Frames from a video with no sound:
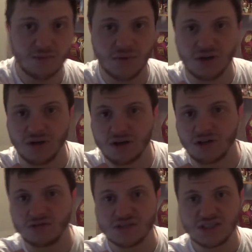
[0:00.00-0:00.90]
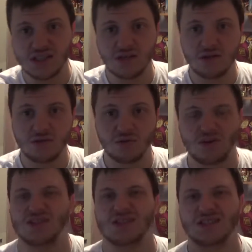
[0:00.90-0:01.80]
But I don't see
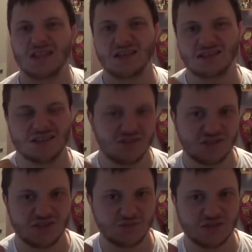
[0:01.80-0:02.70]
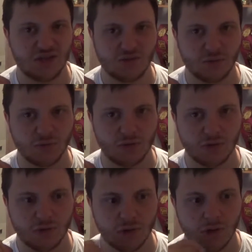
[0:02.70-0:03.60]
why 60, because that just seems terrible.
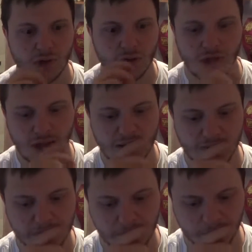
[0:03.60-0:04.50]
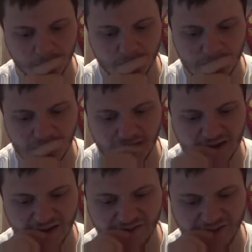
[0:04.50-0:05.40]

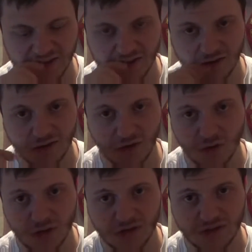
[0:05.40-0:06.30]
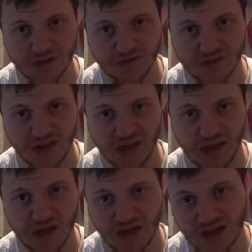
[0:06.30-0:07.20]
I think the whole idea of the
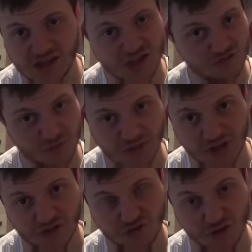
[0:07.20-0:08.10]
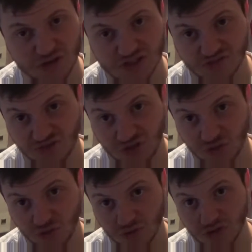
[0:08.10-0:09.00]
HD rumbling controllers is really
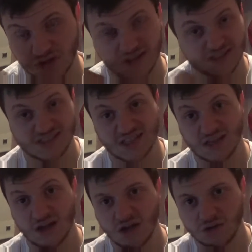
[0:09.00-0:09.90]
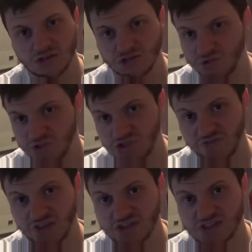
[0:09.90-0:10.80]
cool, and as I said, on Switch I
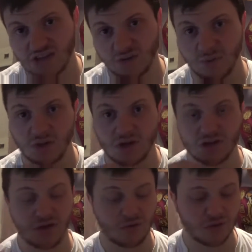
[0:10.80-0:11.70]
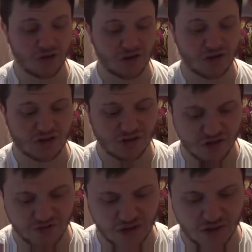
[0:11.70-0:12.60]
think it's terrible. I don't like the idea
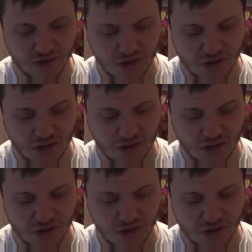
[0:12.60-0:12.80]
of it.